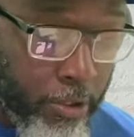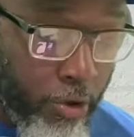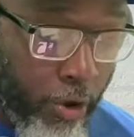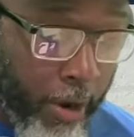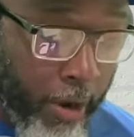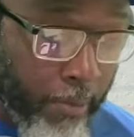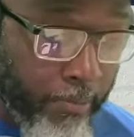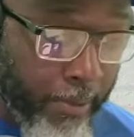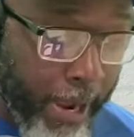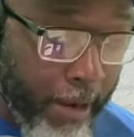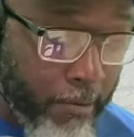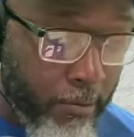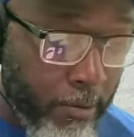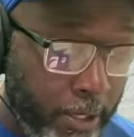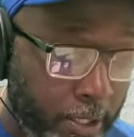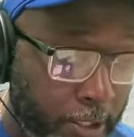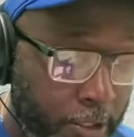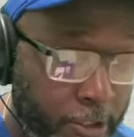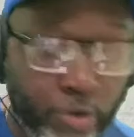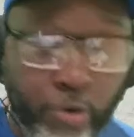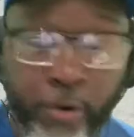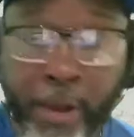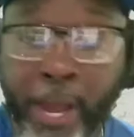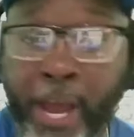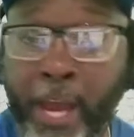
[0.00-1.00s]
I'm not really
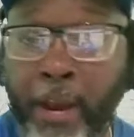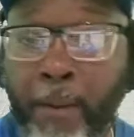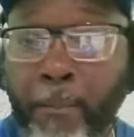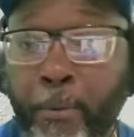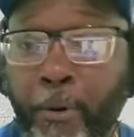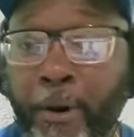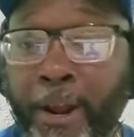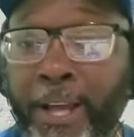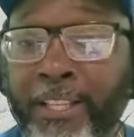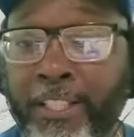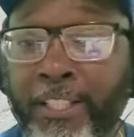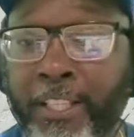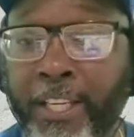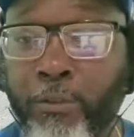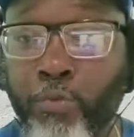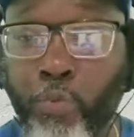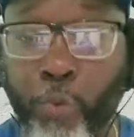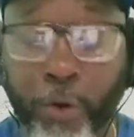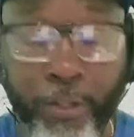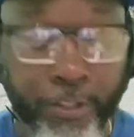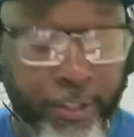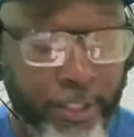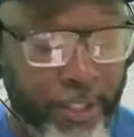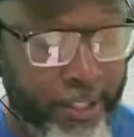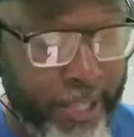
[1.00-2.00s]
sure how to process
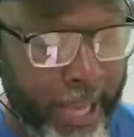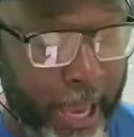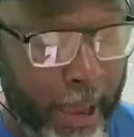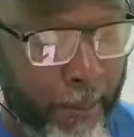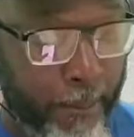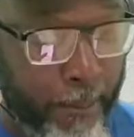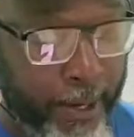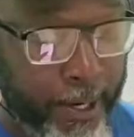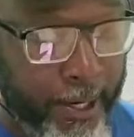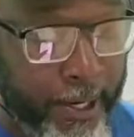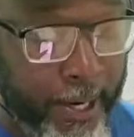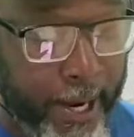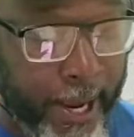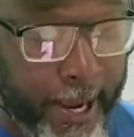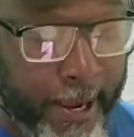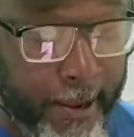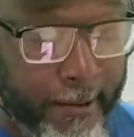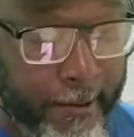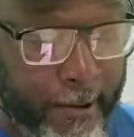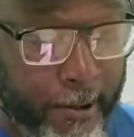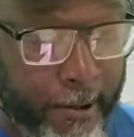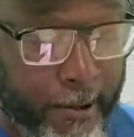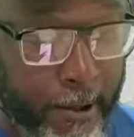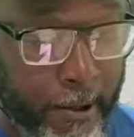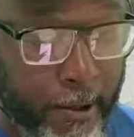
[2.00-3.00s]
what just happened tonight.
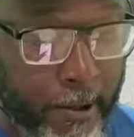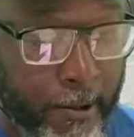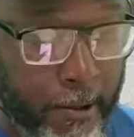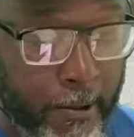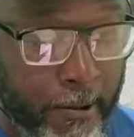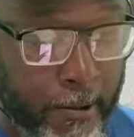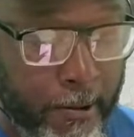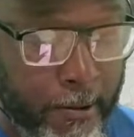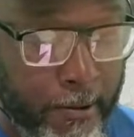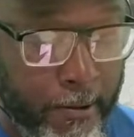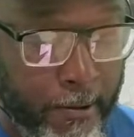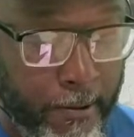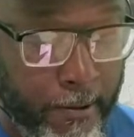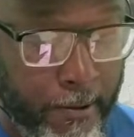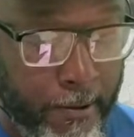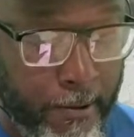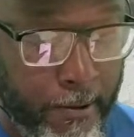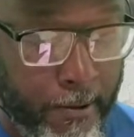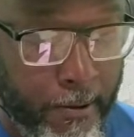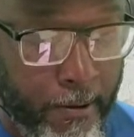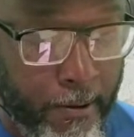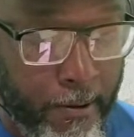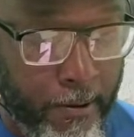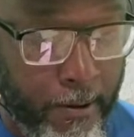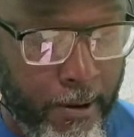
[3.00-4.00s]

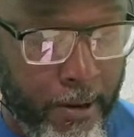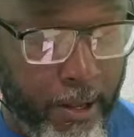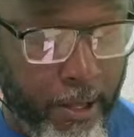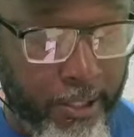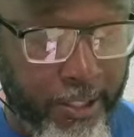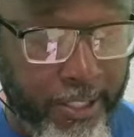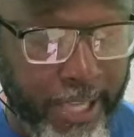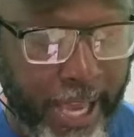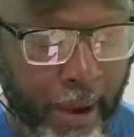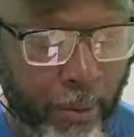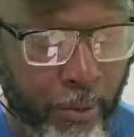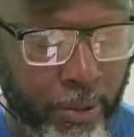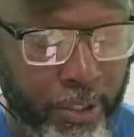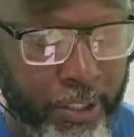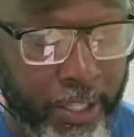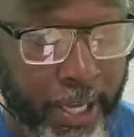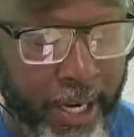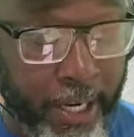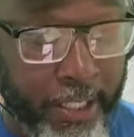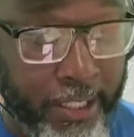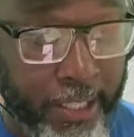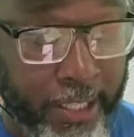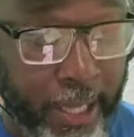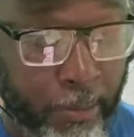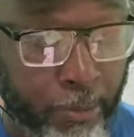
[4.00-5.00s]
Because that was
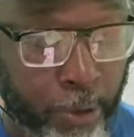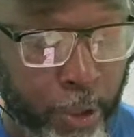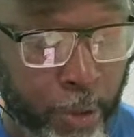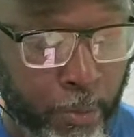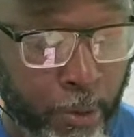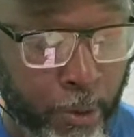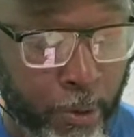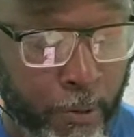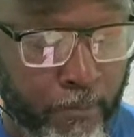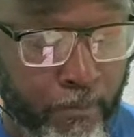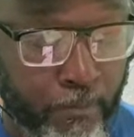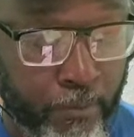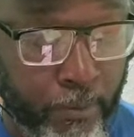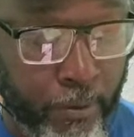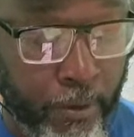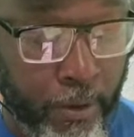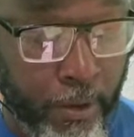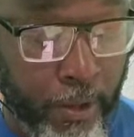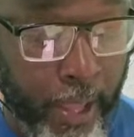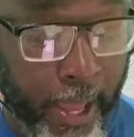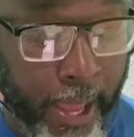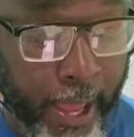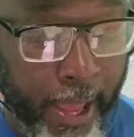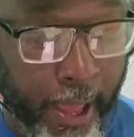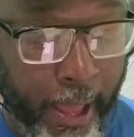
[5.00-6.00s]
unacceptable
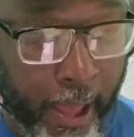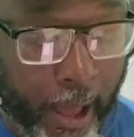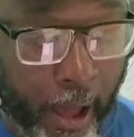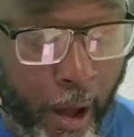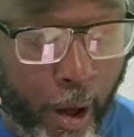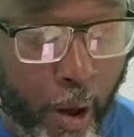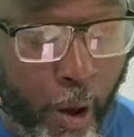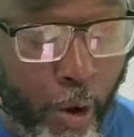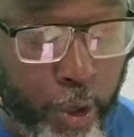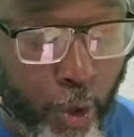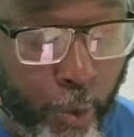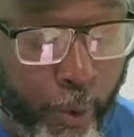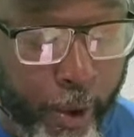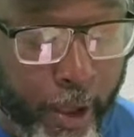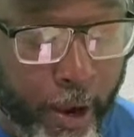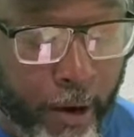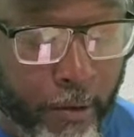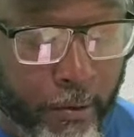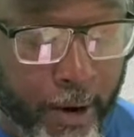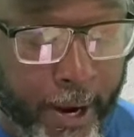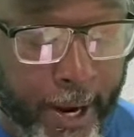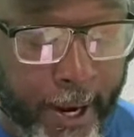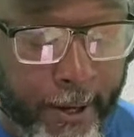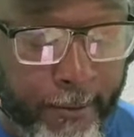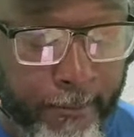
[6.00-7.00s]
all the way
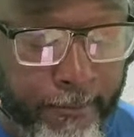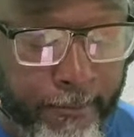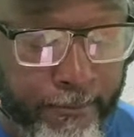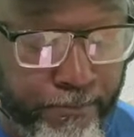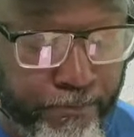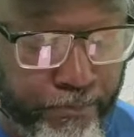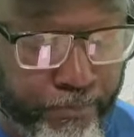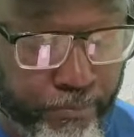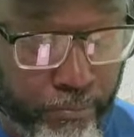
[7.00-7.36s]
around.